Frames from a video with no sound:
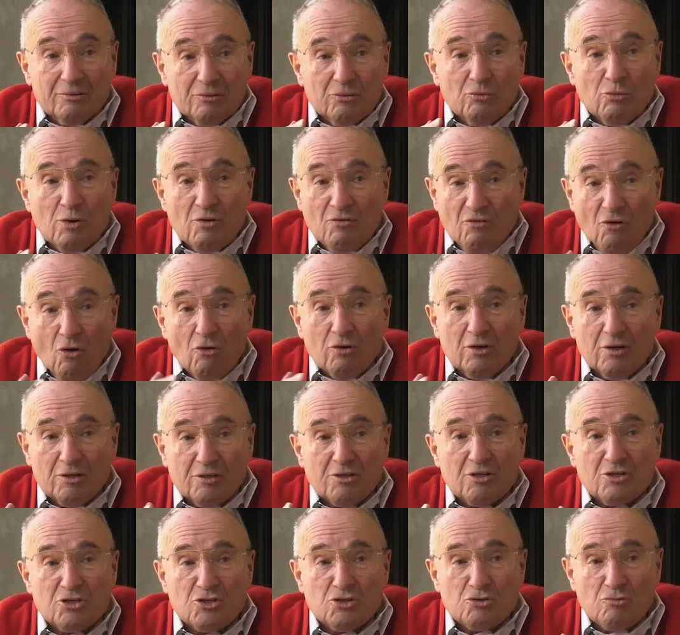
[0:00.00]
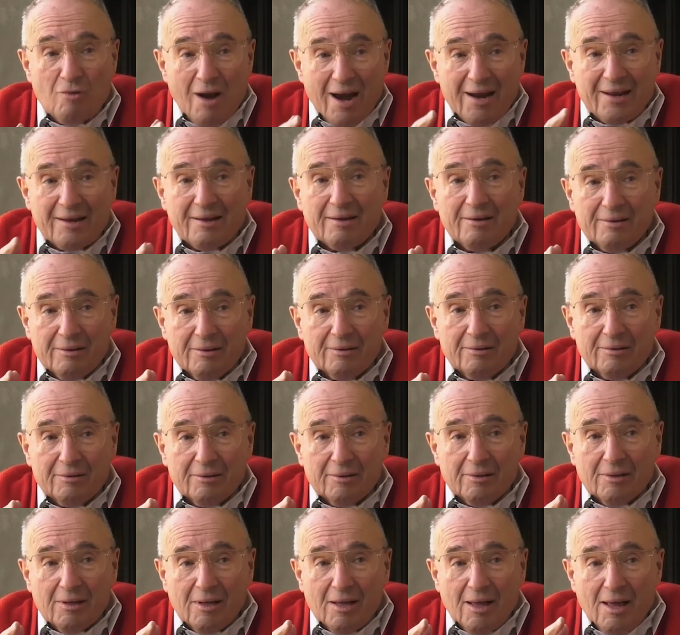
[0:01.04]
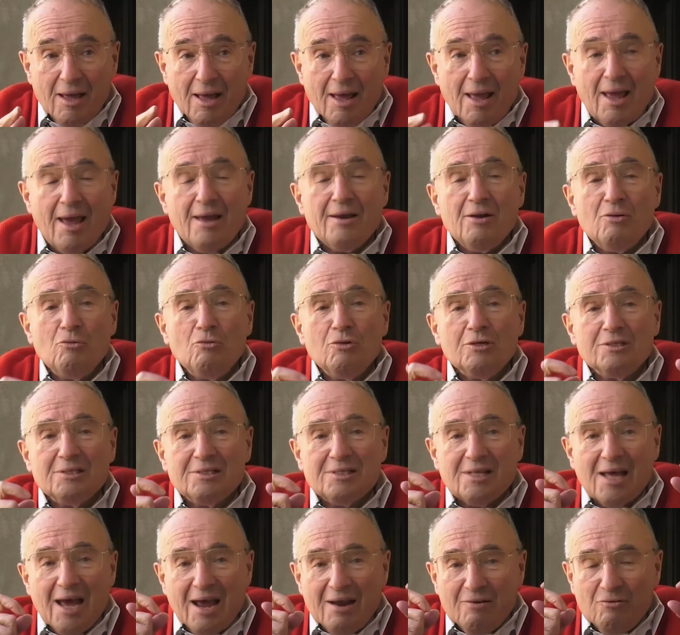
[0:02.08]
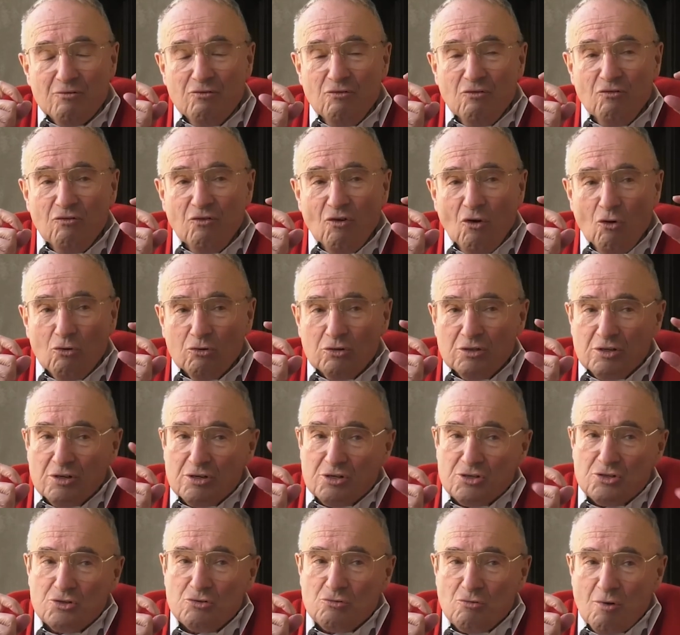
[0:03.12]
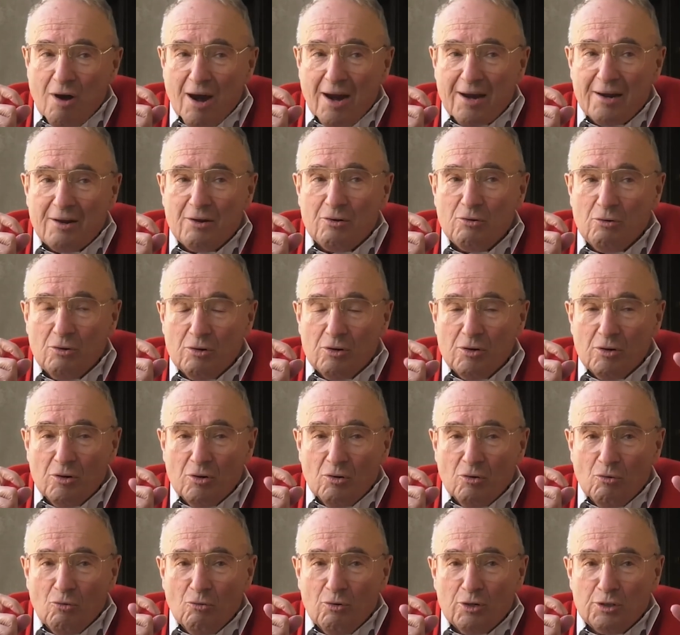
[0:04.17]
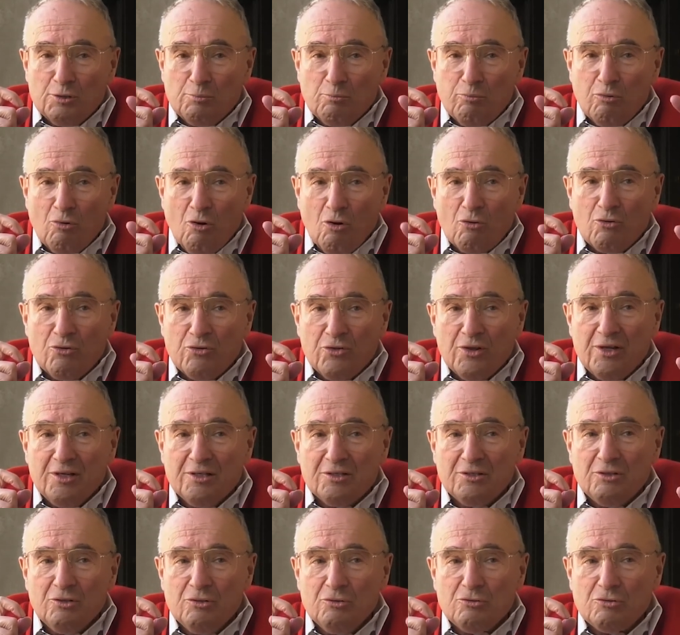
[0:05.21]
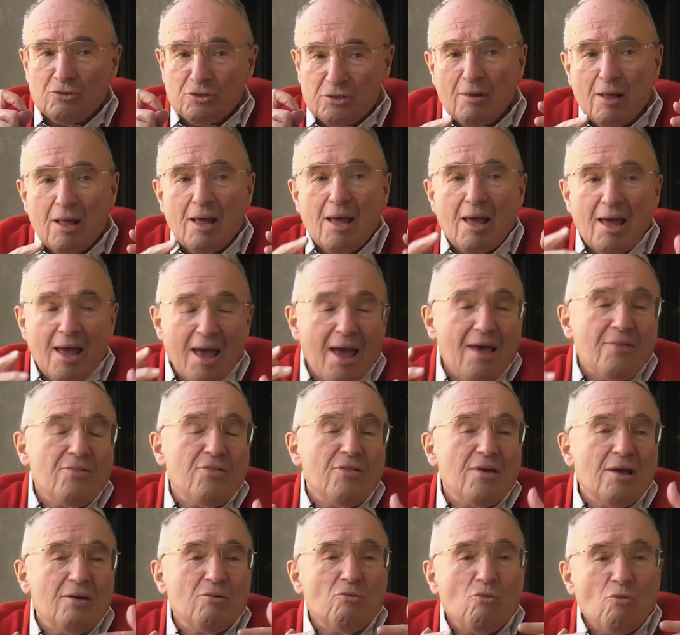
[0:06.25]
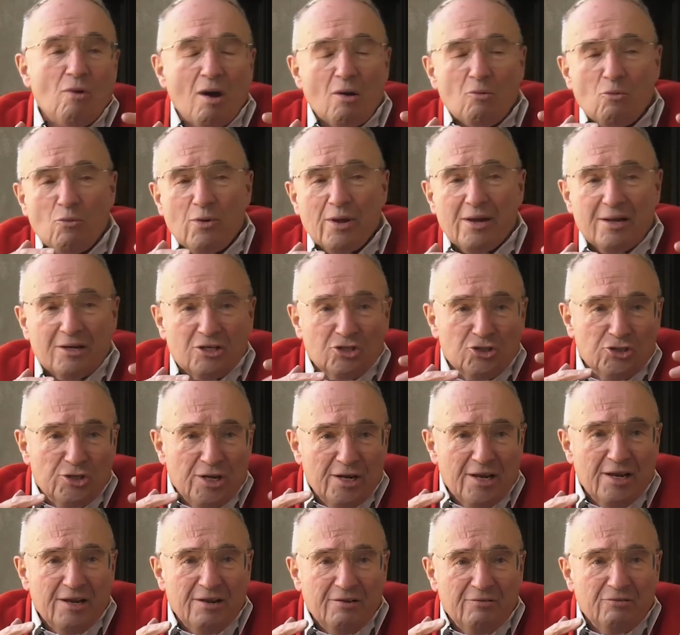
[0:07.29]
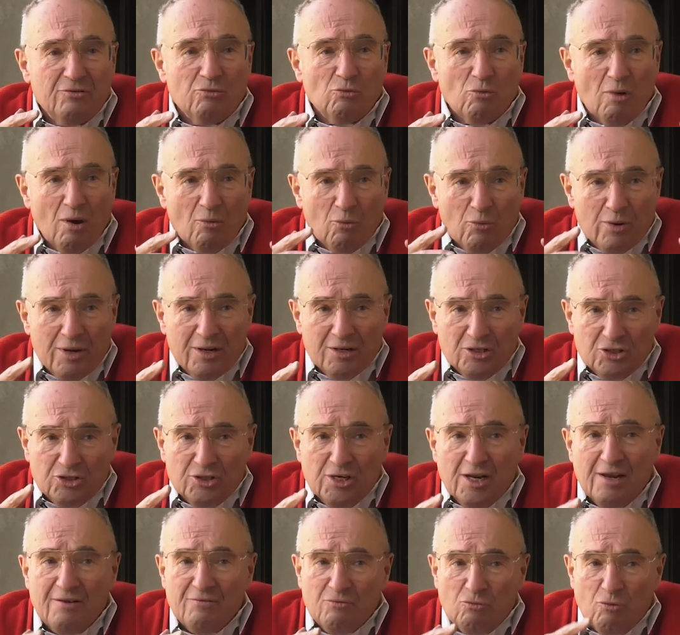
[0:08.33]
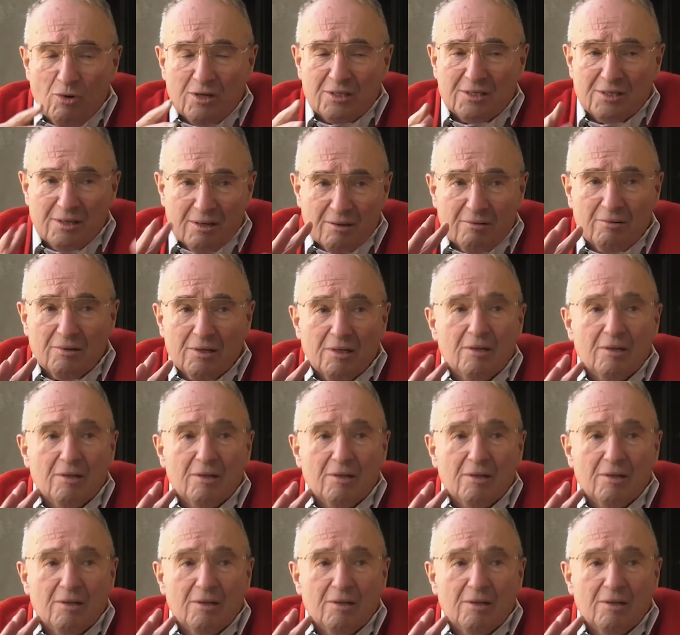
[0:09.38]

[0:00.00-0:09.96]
We voted to strike, and it was that vote to strike which broke things loose. And then what we achieved was